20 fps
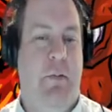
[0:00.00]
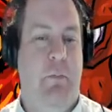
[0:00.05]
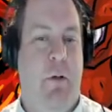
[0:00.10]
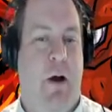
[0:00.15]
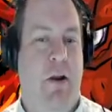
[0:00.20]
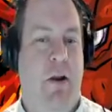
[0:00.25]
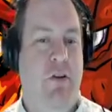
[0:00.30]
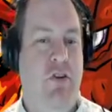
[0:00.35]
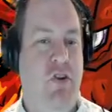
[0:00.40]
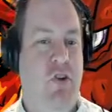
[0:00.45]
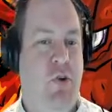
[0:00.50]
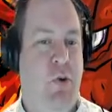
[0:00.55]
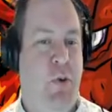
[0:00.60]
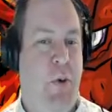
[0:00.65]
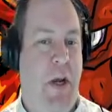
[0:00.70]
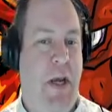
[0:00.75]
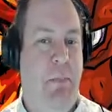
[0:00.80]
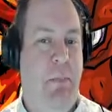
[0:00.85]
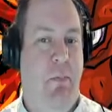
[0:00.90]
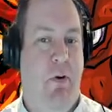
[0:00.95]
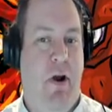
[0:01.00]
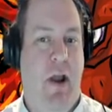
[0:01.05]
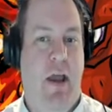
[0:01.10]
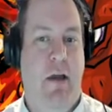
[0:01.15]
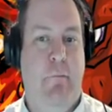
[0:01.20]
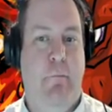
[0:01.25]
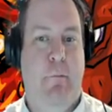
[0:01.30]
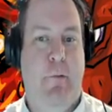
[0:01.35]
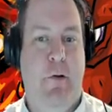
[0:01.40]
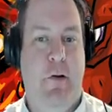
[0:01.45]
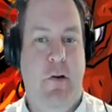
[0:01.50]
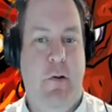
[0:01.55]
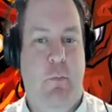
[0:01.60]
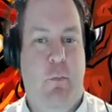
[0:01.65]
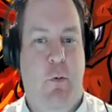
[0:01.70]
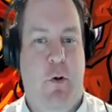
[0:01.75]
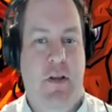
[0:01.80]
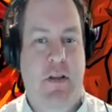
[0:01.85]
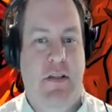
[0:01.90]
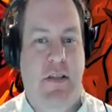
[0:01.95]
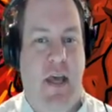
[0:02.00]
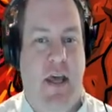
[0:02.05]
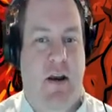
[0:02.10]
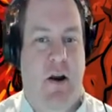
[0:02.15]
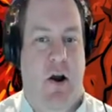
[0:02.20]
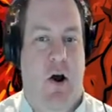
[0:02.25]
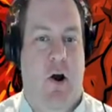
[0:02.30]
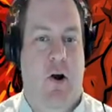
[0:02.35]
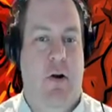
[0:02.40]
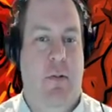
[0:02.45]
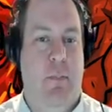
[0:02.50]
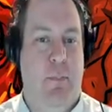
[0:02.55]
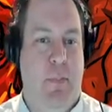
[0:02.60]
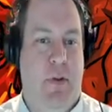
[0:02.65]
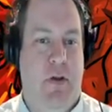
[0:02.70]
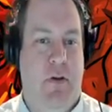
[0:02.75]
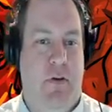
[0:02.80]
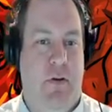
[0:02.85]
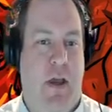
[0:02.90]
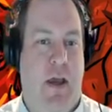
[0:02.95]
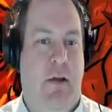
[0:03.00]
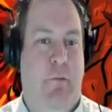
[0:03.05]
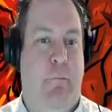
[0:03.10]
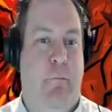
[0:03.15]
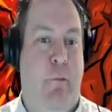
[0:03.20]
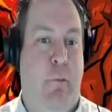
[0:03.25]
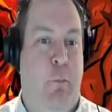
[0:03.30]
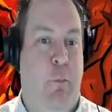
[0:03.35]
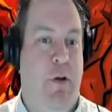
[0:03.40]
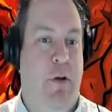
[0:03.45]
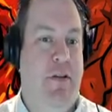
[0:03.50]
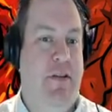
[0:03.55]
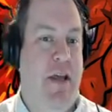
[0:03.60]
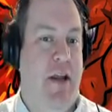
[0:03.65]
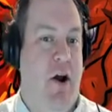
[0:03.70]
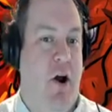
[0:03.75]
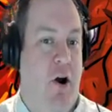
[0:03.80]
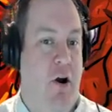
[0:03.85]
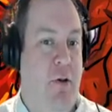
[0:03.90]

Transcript: Why don't you trade Brad for your ones that aren't built yet for ones that are